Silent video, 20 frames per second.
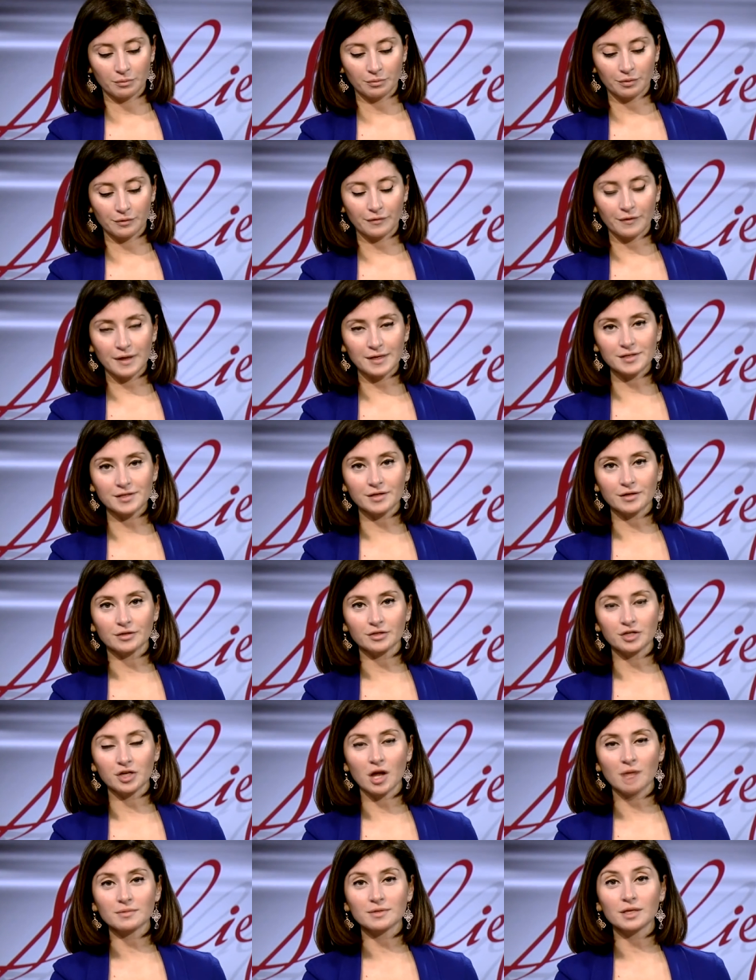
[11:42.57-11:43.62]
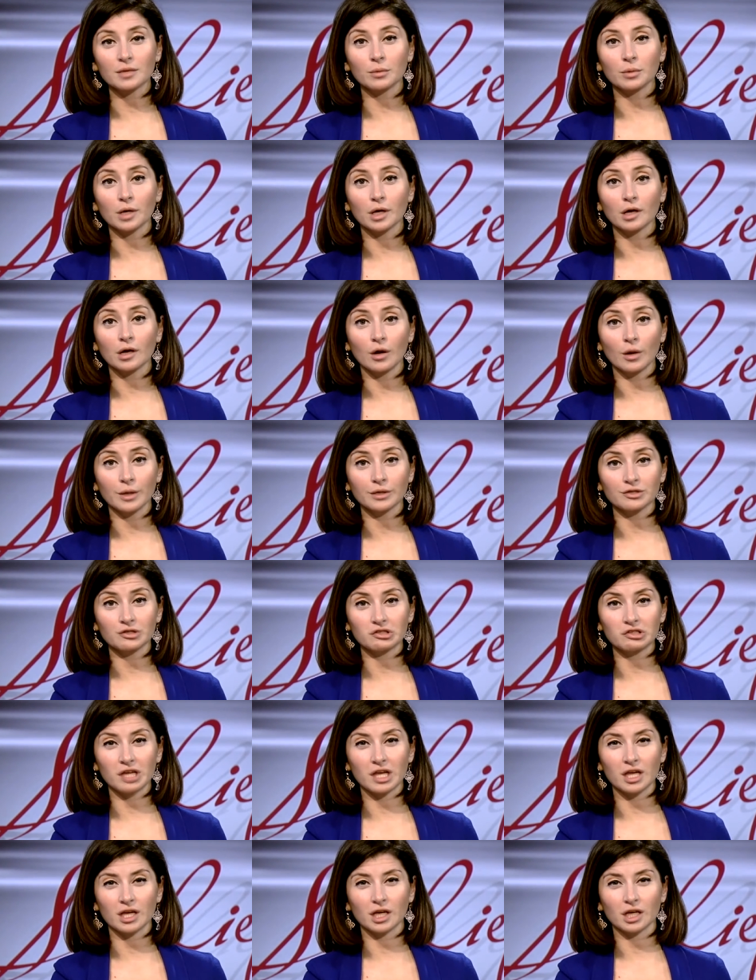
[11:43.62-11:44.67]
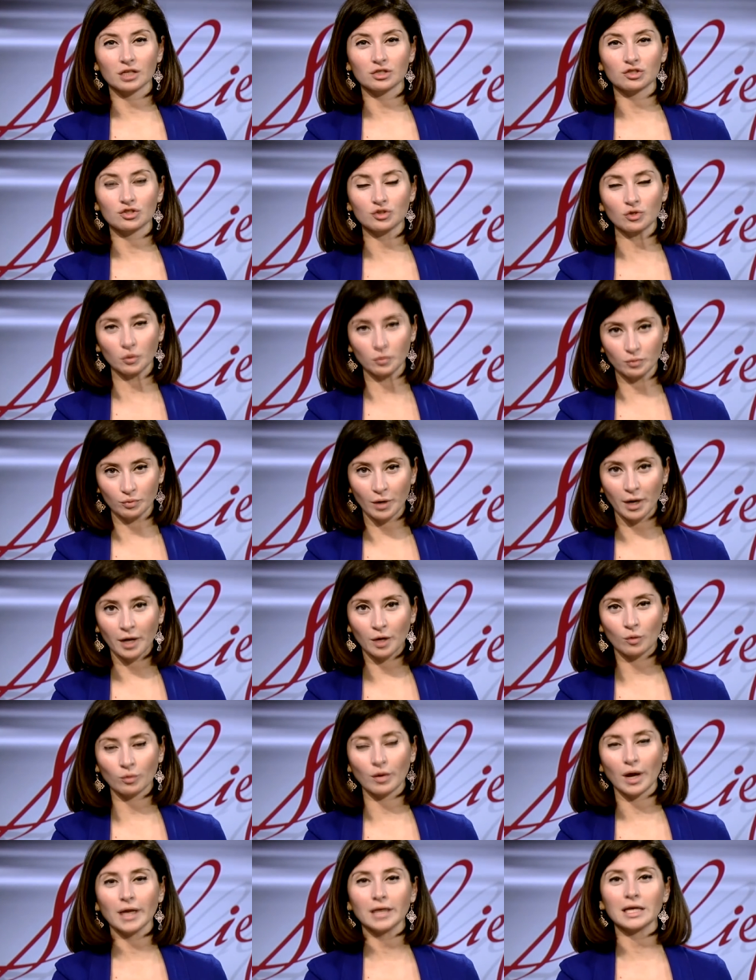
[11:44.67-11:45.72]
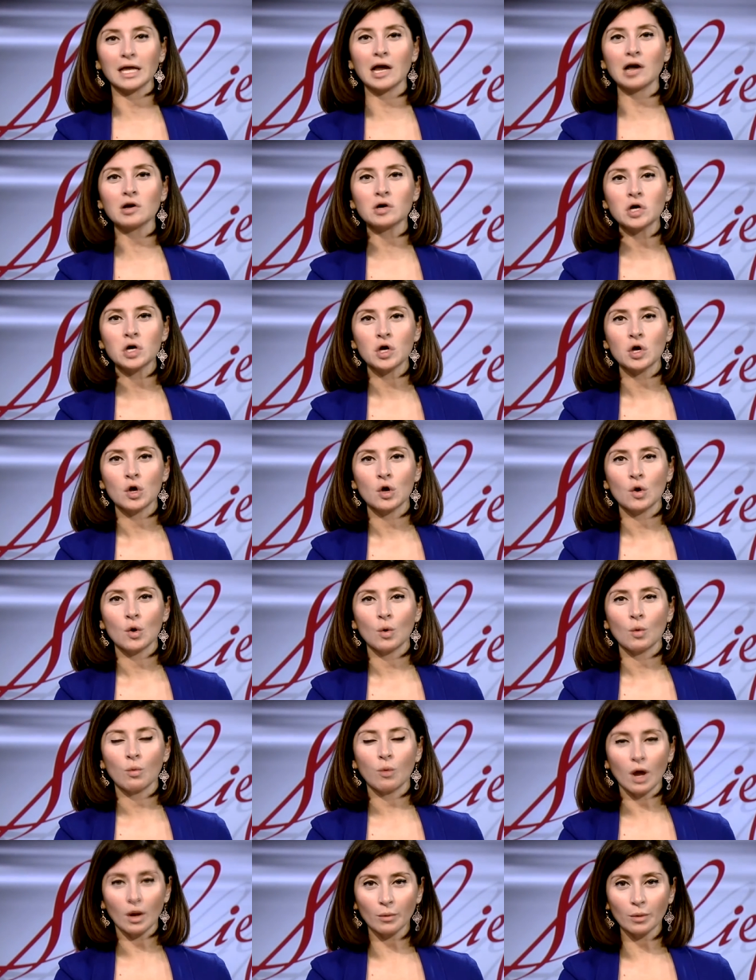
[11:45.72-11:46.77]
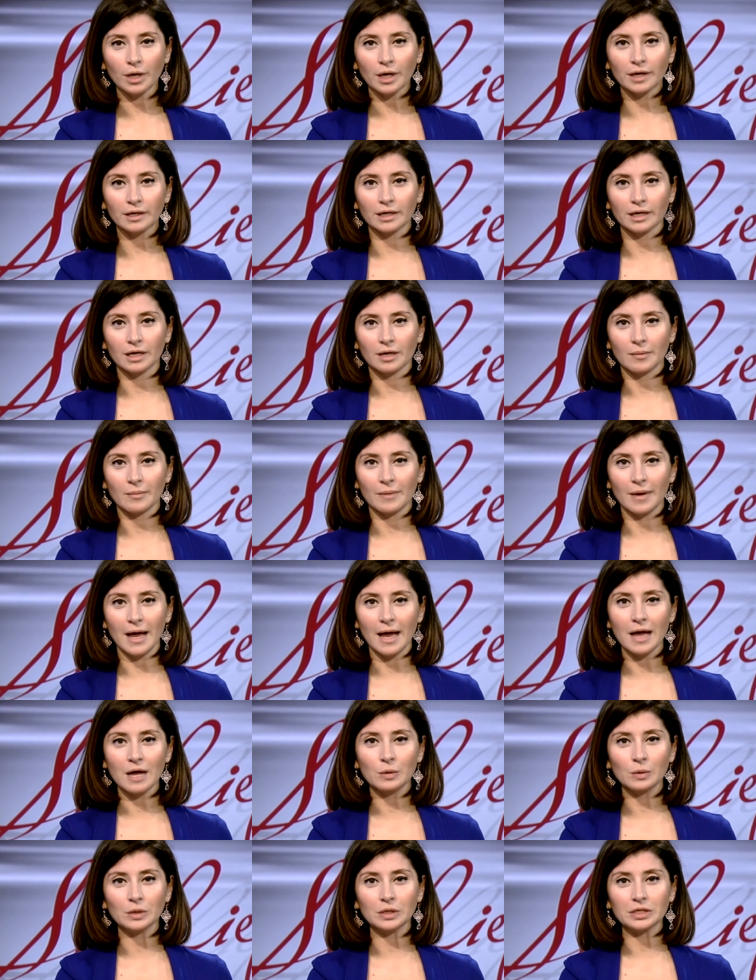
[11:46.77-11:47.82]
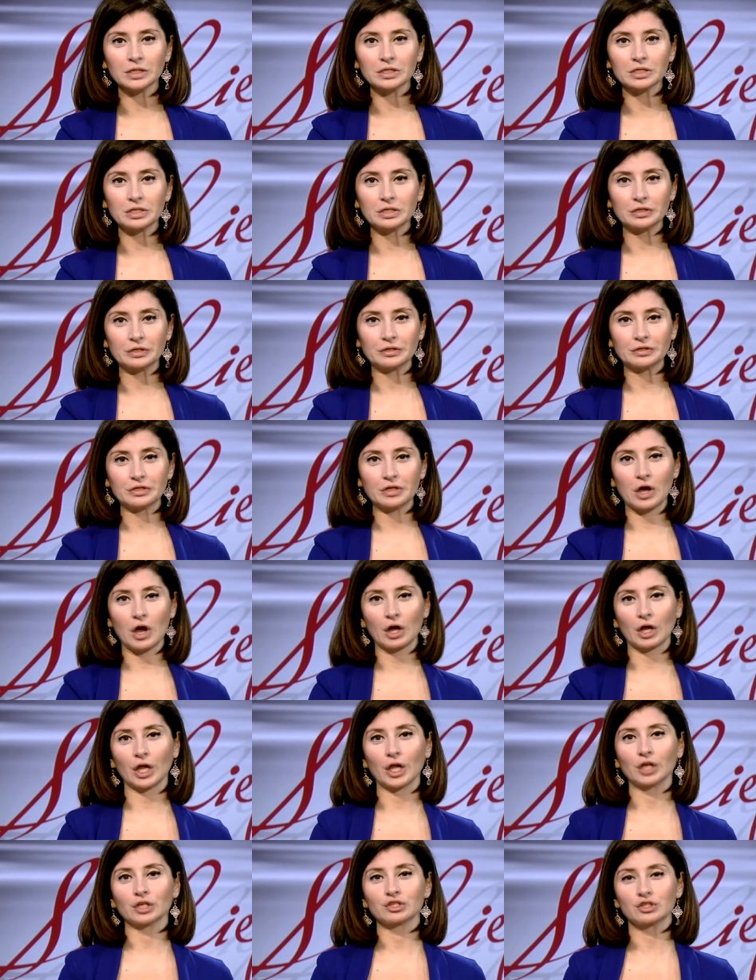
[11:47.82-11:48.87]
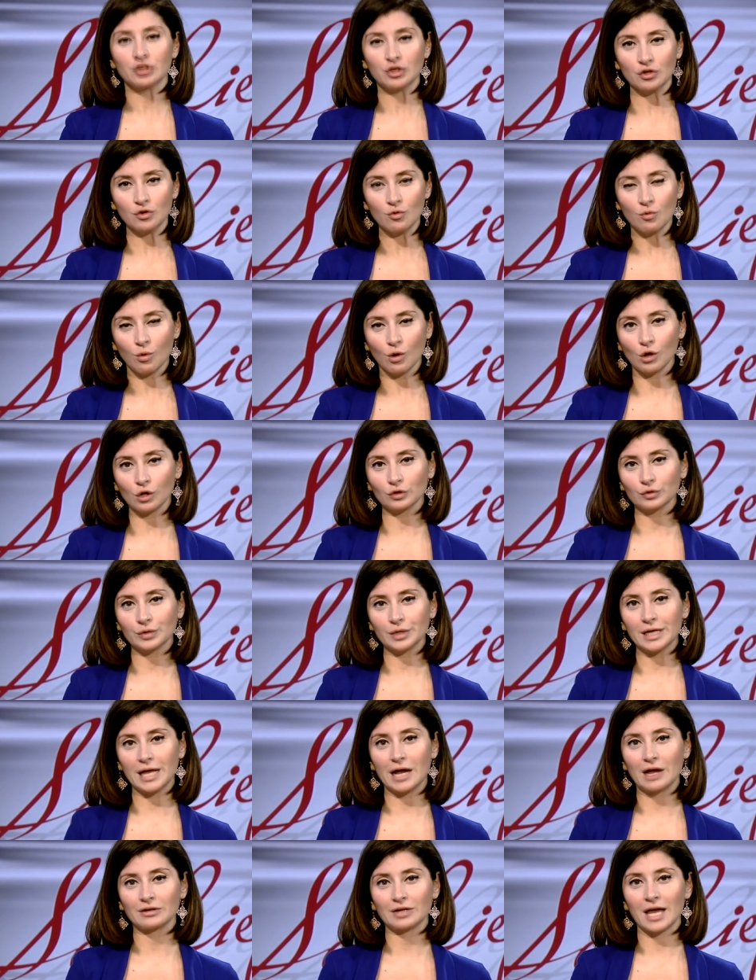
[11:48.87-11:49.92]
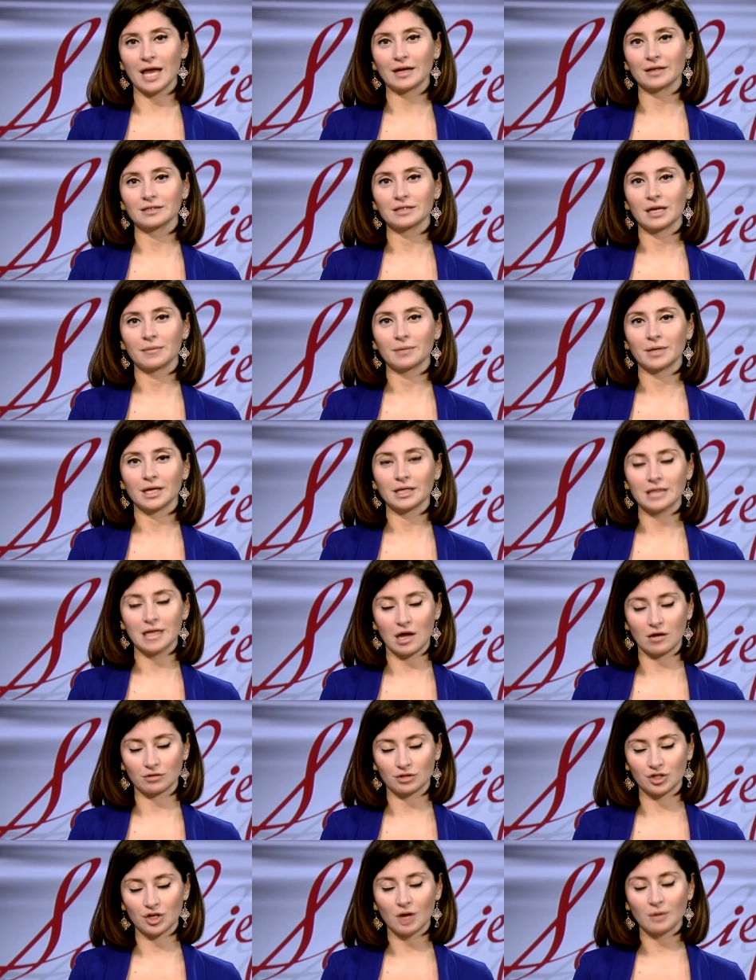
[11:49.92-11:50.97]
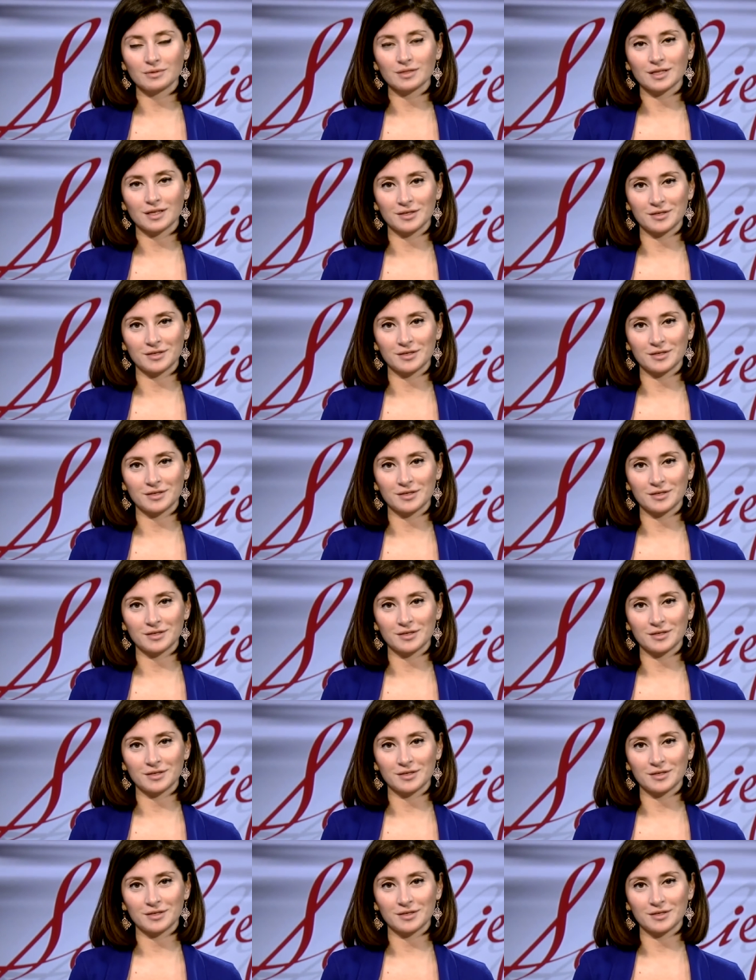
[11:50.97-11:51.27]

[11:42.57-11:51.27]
Professor Chomsky, we're going to take a short break right now. When we're going to come back, we'll continue talking to world-renowned academic Noam Chomsky.